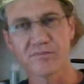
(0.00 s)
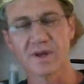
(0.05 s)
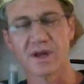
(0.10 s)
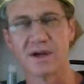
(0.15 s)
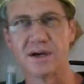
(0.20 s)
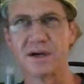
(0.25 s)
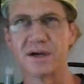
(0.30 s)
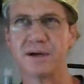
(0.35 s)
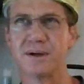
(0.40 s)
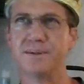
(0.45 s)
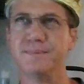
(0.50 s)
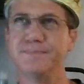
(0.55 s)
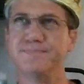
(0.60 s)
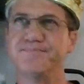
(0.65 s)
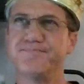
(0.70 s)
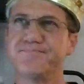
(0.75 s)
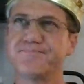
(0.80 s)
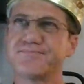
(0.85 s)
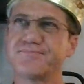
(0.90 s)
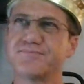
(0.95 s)

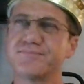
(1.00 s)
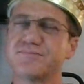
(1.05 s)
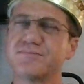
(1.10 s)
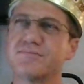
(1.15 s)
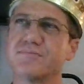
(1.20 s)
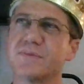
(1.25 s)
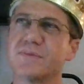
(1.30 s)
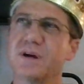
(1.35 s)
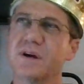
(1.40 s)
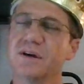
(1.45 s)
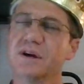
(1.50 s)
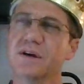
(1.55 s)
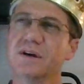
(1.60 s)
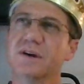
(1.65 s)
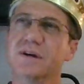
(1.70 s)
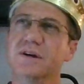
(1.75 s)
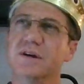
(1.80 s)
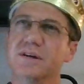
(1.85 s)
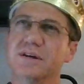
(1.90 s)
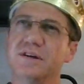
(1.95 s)
Um,
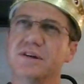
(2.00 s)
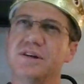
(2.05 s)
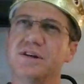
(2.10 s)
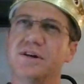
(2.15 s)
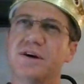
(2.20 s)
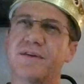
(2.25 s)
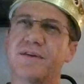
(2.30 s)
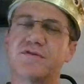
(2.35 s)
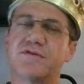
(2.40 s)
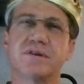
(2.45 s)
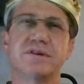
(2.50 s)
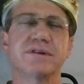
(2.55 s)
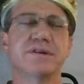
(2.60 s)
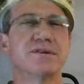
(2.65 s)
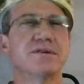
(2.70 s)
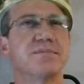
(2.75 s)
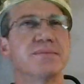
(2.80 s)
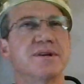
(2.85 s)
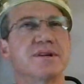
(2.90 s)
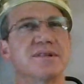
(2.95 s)
you know, after a
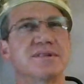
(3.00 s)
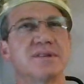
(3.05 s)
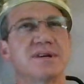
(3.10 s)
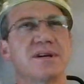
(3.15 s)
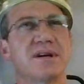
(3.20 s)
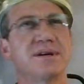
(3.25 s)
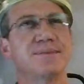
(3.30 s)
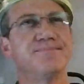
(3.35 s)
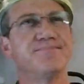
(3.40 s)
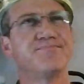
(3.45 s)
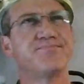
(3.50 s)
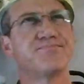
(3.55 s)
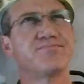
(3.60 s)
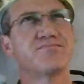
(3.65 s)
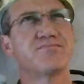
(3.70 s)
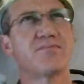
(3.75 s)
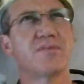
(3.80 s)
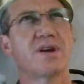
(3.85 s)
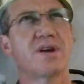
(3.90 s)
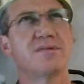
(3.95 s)
little bit of time,
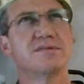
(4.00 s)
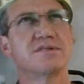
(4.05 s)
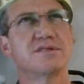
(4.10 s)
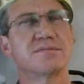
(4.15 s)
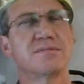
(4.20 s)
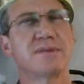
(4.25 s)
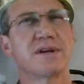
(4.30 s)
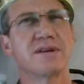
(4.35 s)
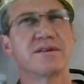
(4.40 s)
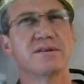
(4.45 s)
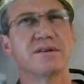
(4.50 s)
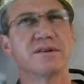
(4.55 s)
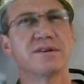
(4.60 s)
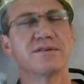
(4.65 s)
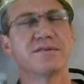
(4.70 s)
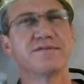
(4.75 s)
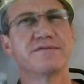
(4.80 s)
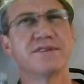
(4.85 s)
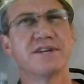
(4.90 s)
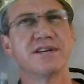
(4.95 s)
getting a
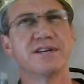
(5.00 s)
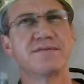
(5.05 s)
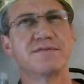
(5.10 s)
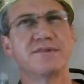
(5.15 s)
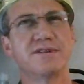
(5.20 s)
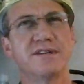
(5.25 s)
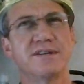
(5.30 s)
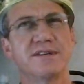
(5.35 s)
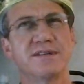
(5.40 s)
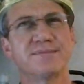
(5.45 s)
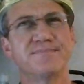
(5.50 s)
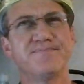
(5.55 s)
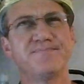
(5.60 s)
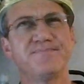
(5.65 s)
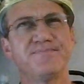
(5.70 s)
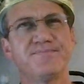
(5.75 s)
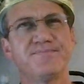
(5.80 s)
little flavor here.